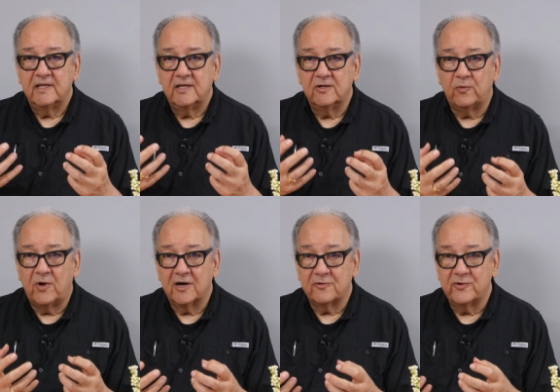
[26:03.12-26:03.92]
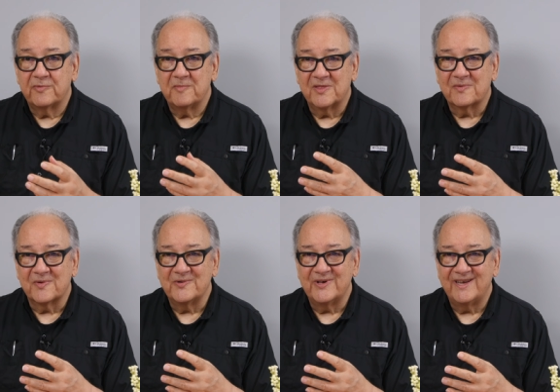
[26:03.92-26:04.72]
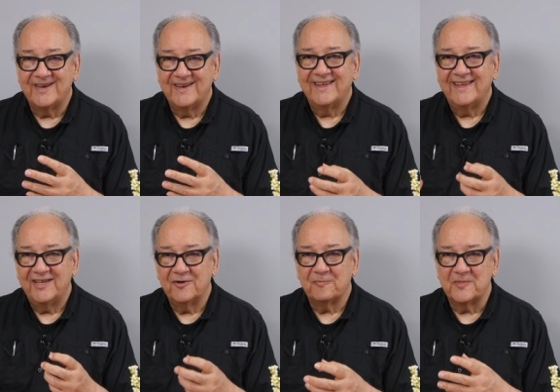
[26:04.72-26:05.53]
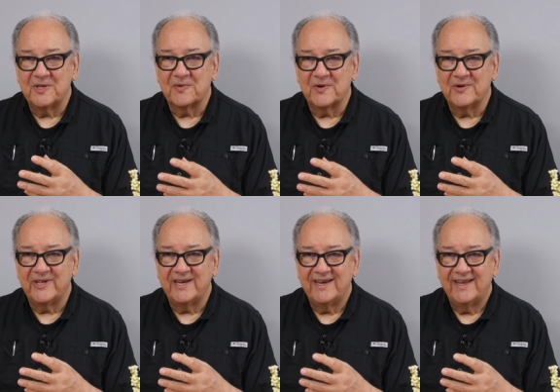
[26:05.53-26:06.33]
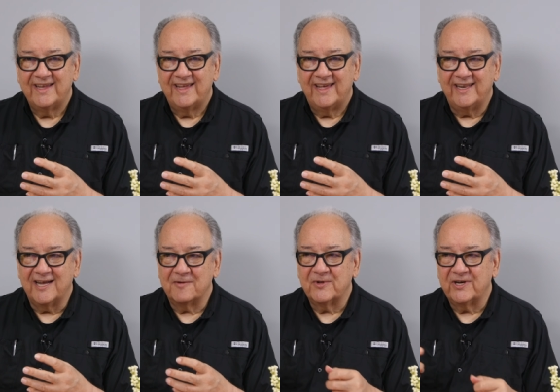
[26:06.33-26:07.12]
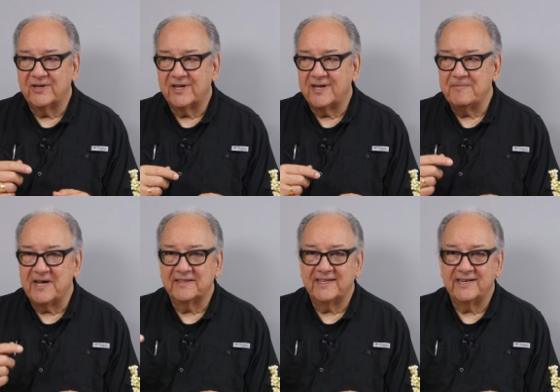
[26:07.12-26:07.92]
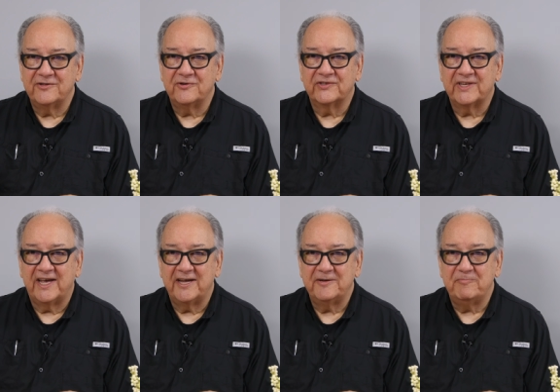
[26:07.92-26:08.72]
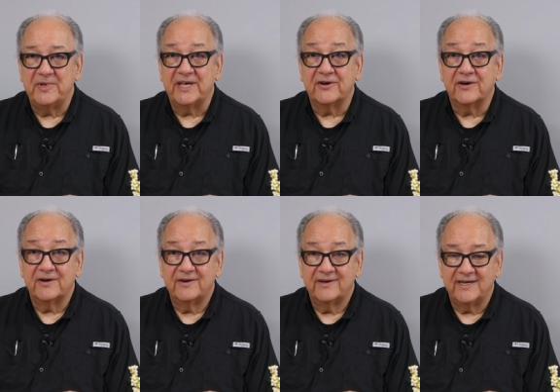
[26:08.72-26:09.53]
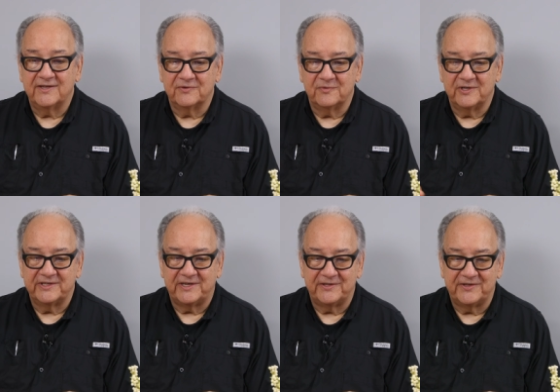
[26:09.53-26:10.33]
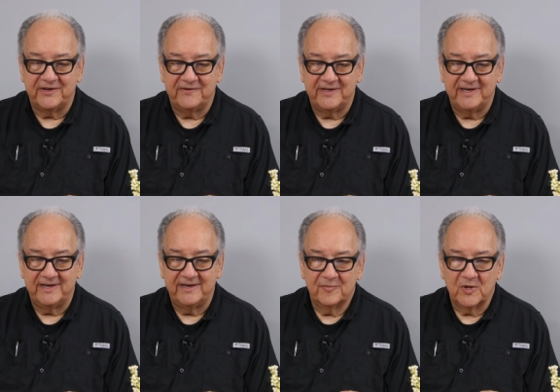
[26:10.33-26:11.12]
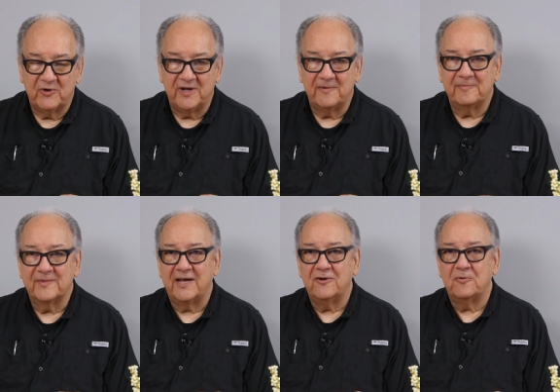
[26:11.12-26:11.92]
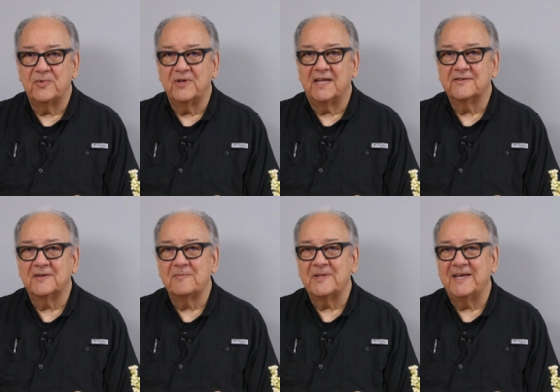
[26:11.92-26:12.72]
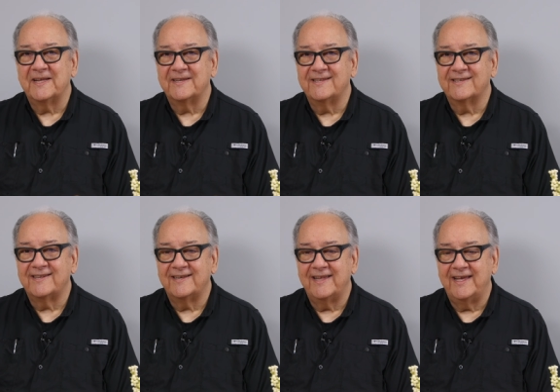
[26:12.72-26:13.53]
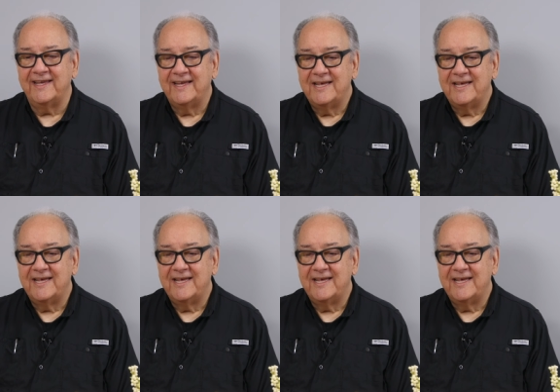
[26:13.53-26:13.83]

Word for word: He'll walk with me through it, help me through it, and I'm going to come out that other side better as a result of it. Well, I hope you got something out of this today.